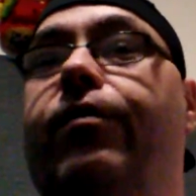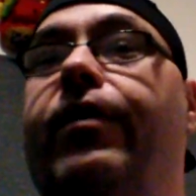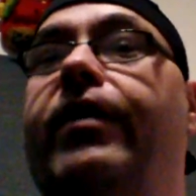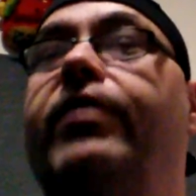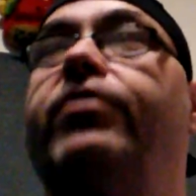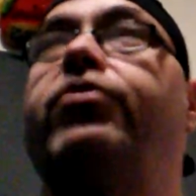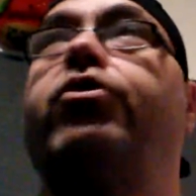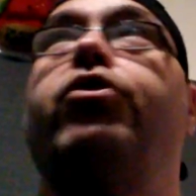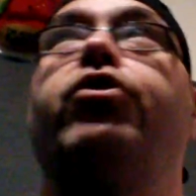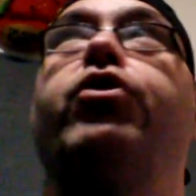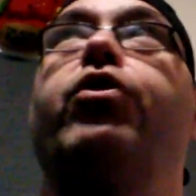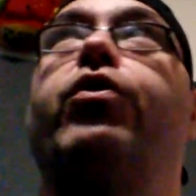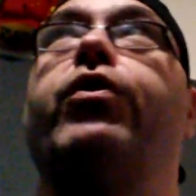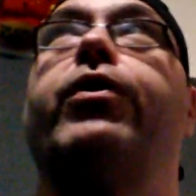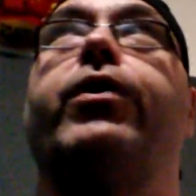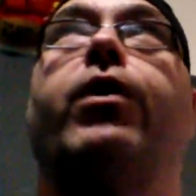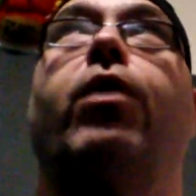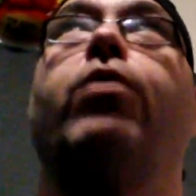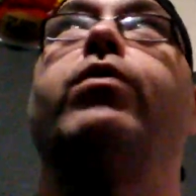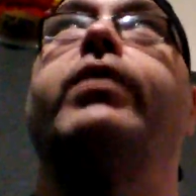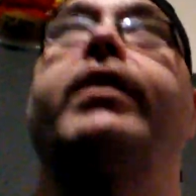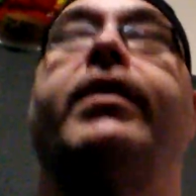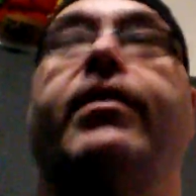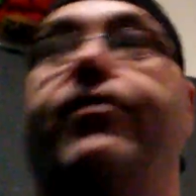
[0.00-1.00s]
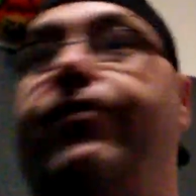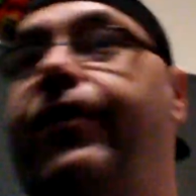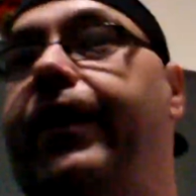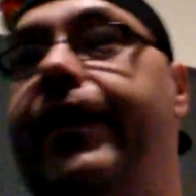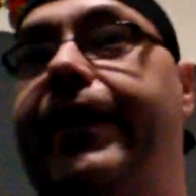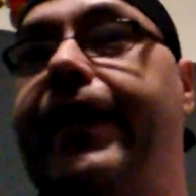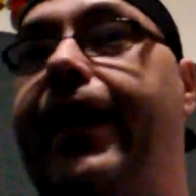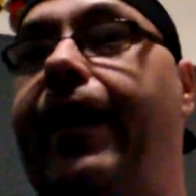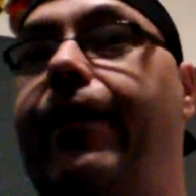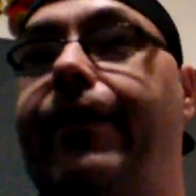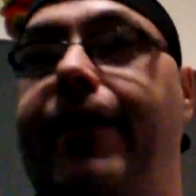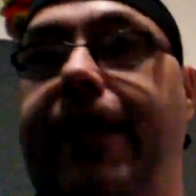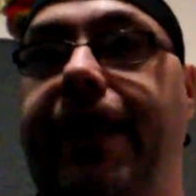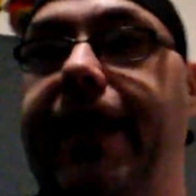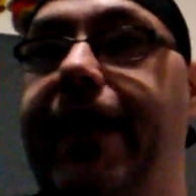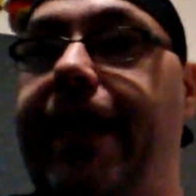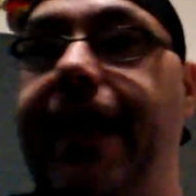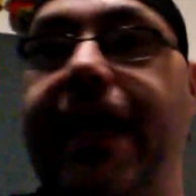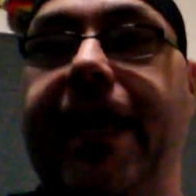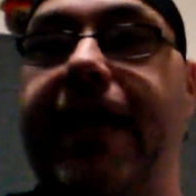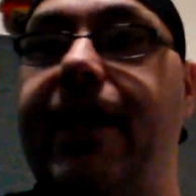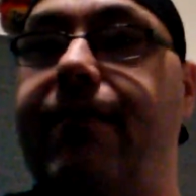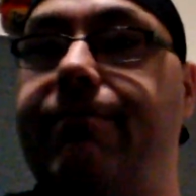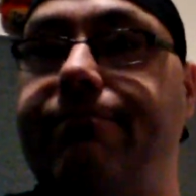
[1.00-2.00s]
agrees to do it, only to find out he
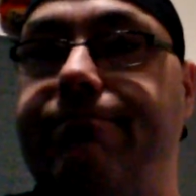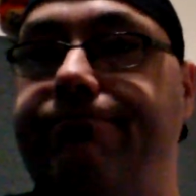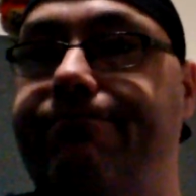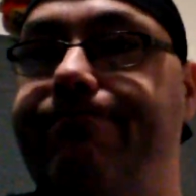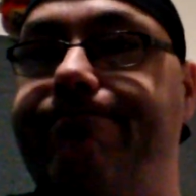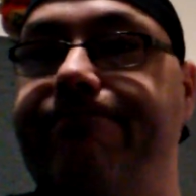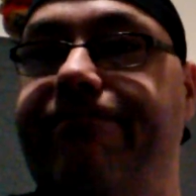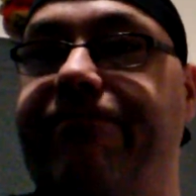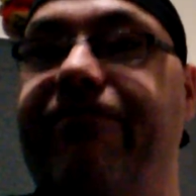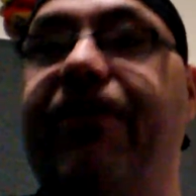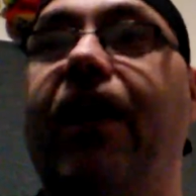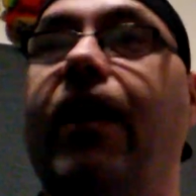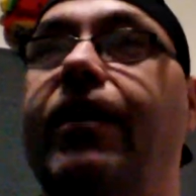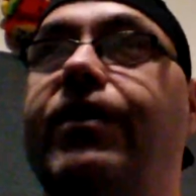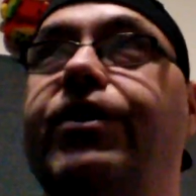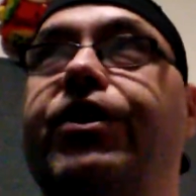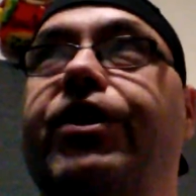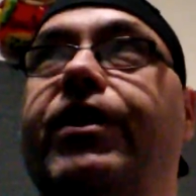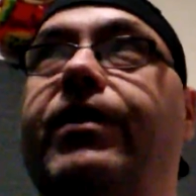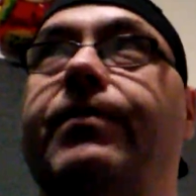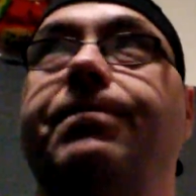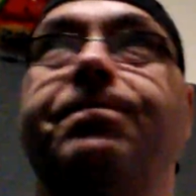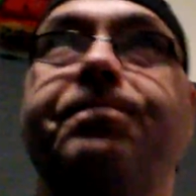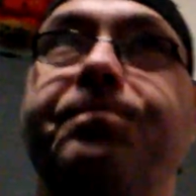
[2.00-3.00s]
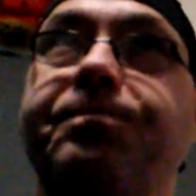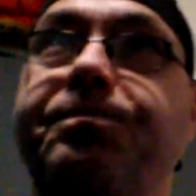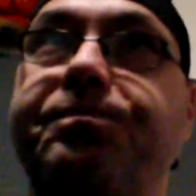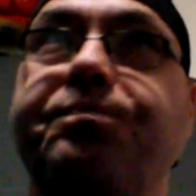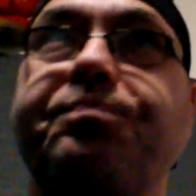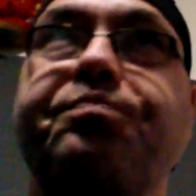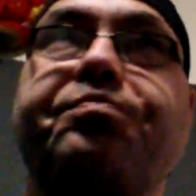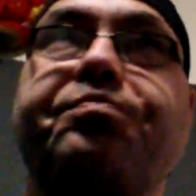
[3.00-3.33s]
can't function.